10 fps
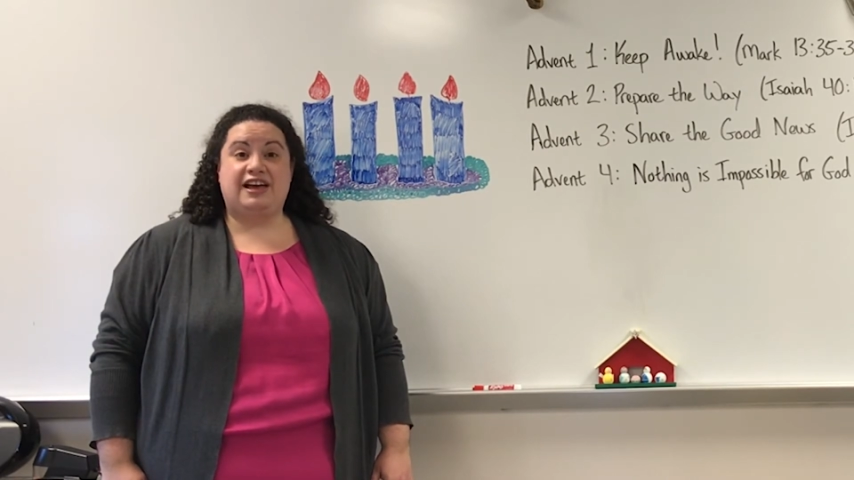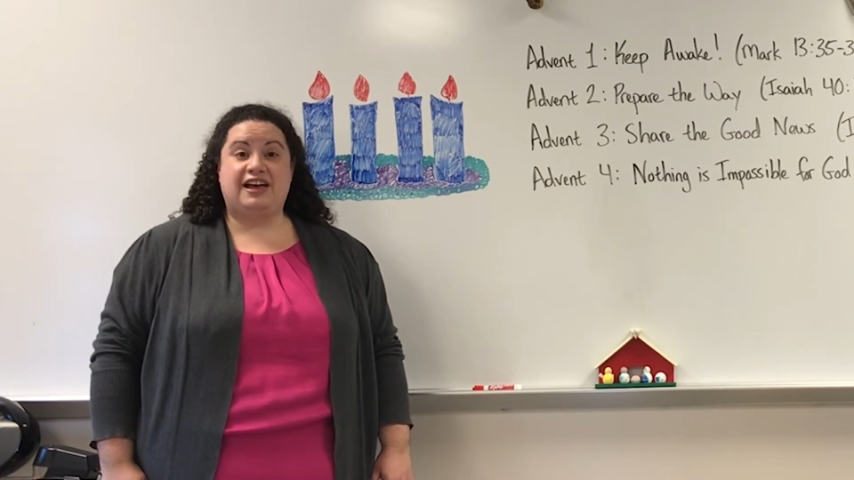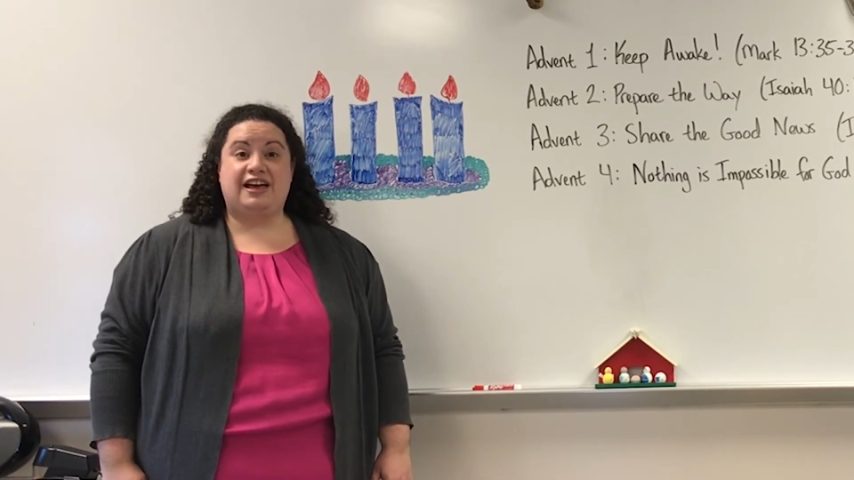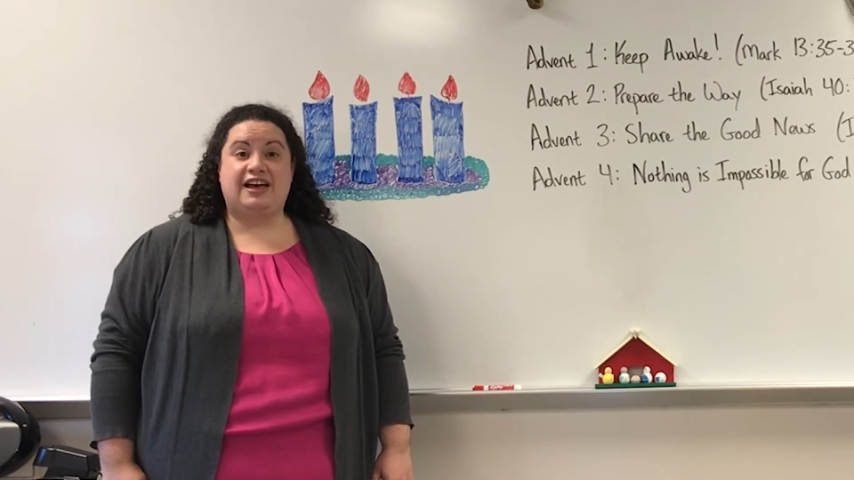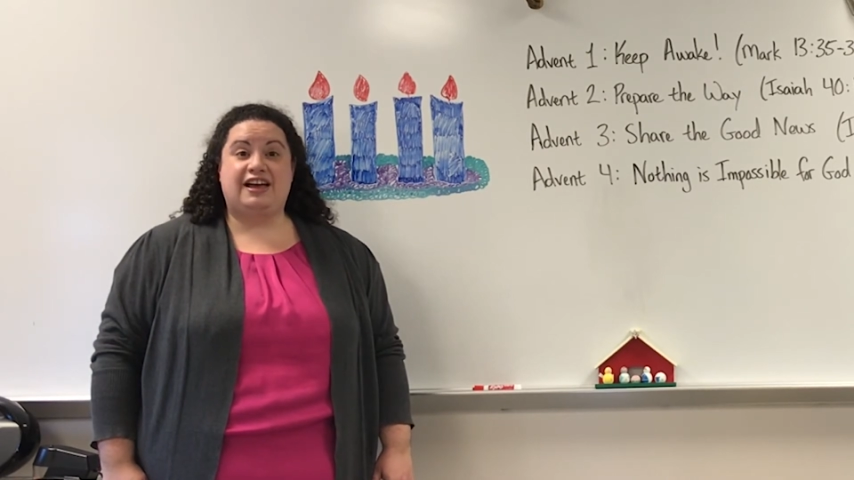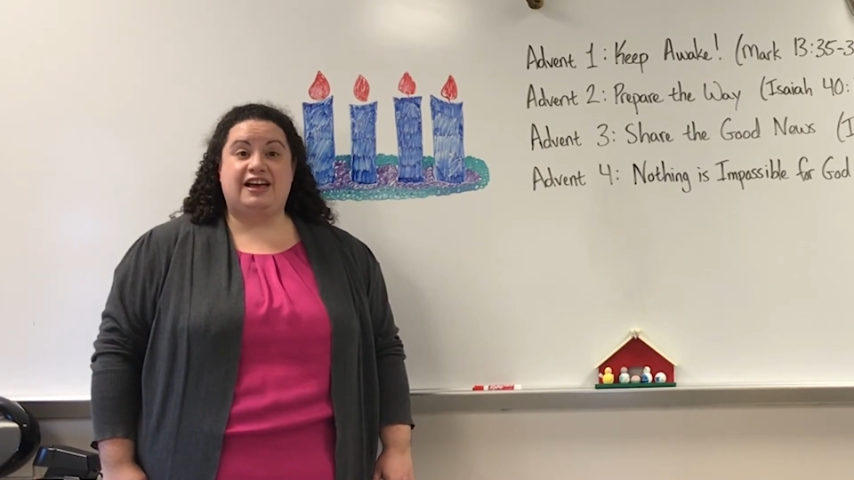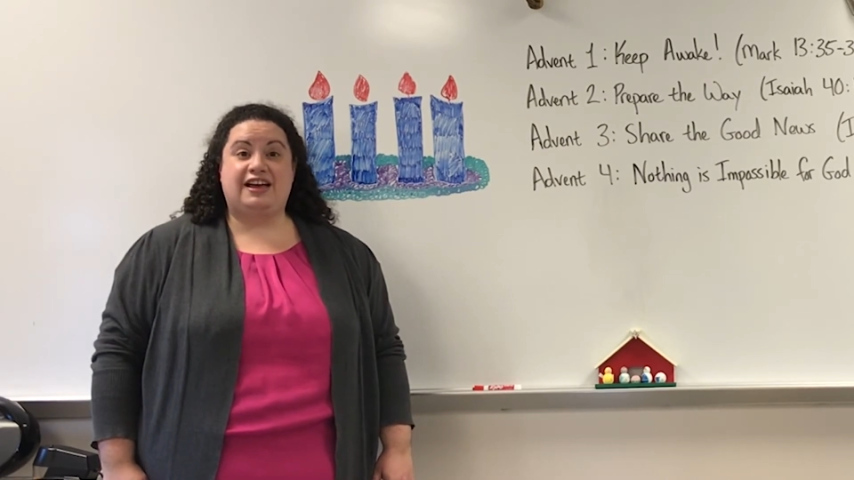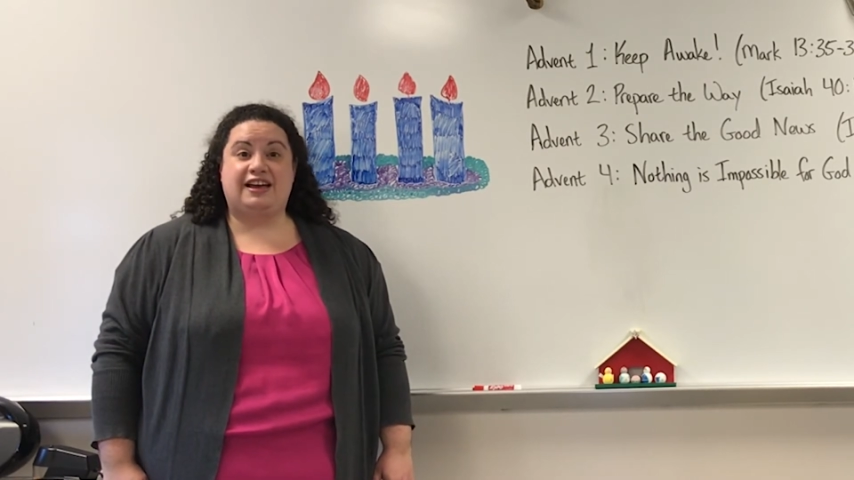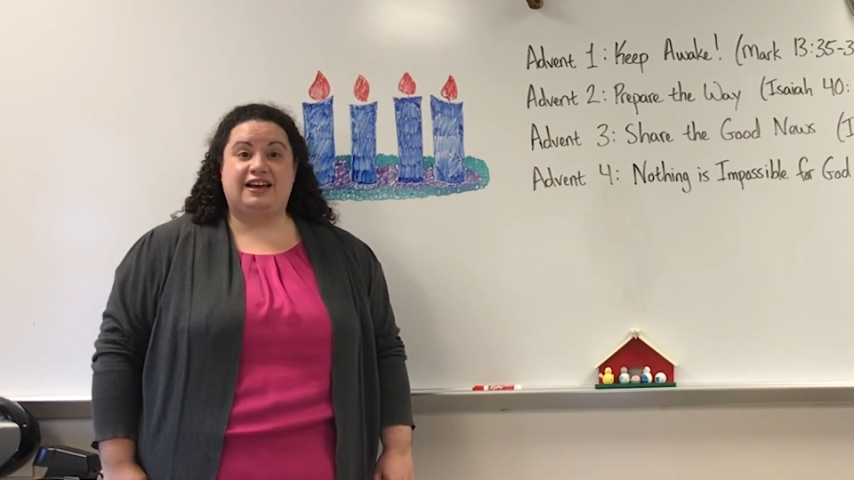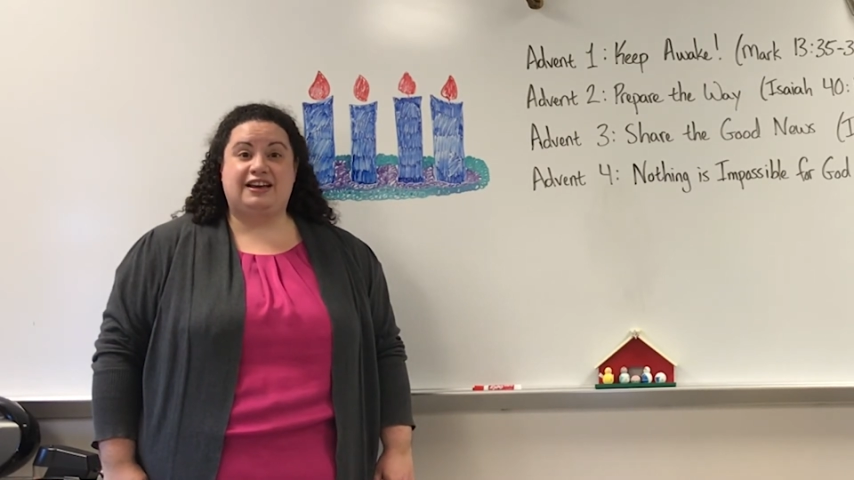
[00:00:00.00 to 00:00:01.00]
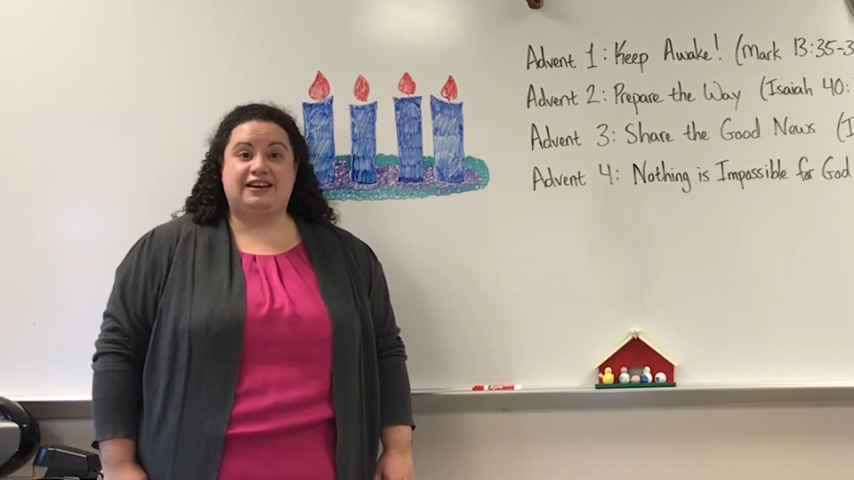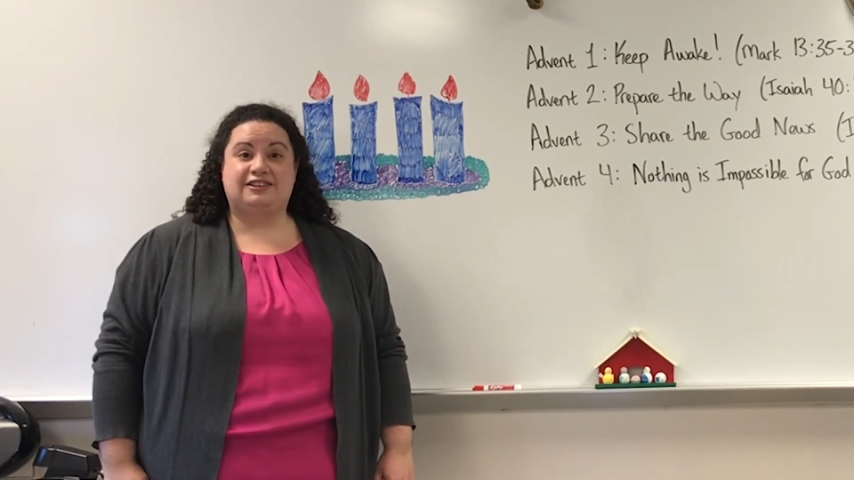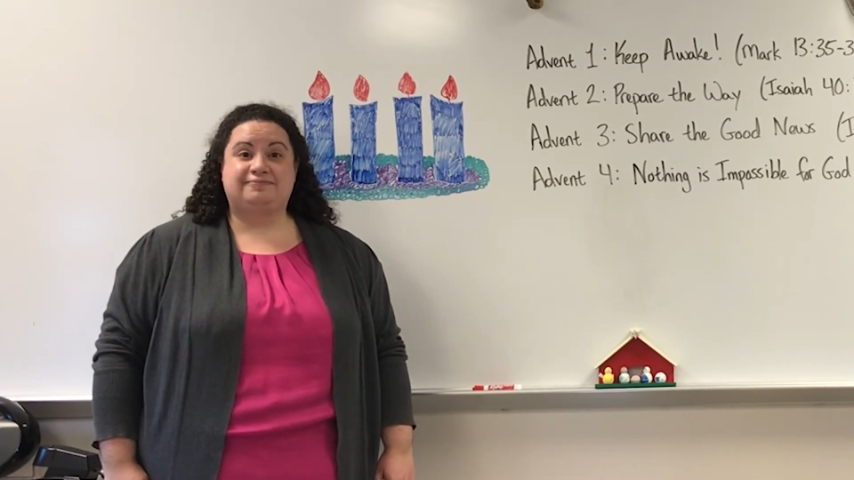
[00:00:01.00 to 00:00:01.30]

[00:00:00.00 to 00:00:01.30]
hay.